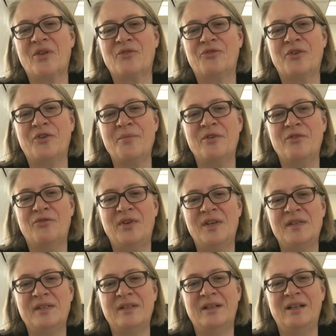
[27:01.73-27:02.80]
from the
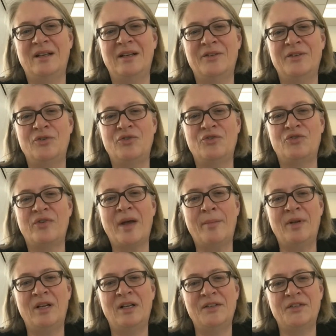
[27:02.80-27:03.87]
fiscal
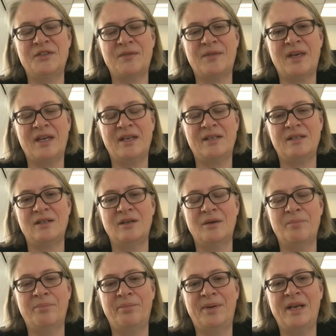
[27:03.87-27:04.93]
troubles that
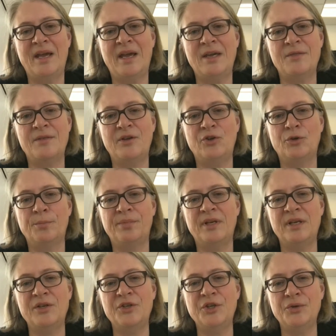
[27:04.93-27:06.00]
plagued the
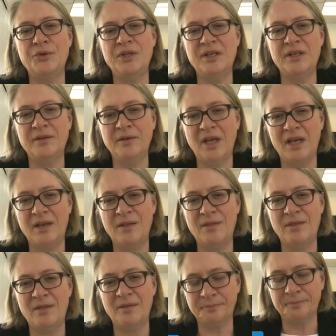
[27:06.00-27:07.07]
European Union
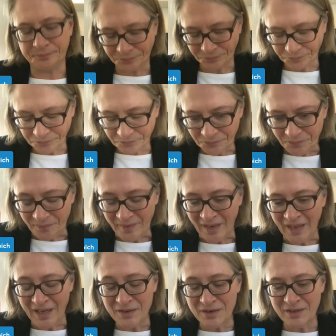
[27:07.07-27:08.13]
in
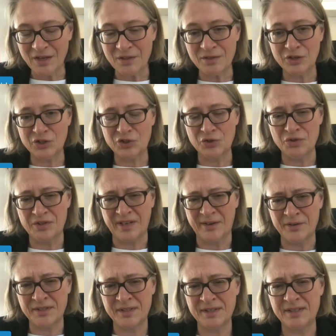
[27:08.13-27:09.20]
the
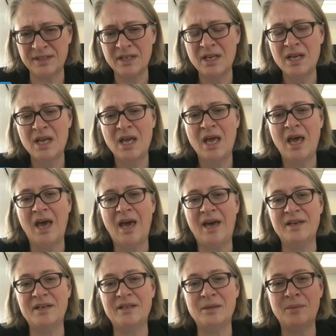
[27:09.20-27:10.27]
2000s.
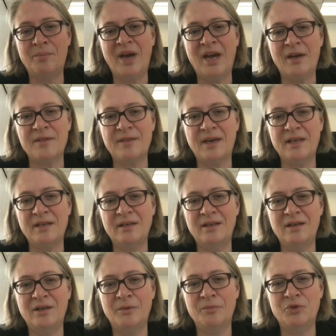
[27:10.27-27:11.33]
And back then,
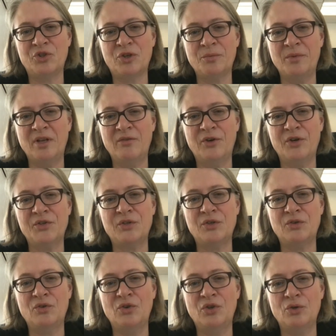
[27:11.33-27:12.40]
Germany was
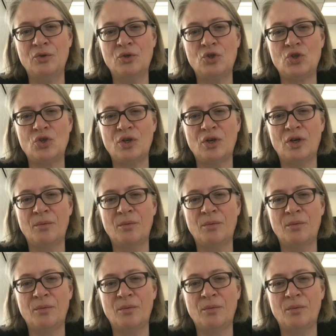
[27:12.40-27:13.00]
a huge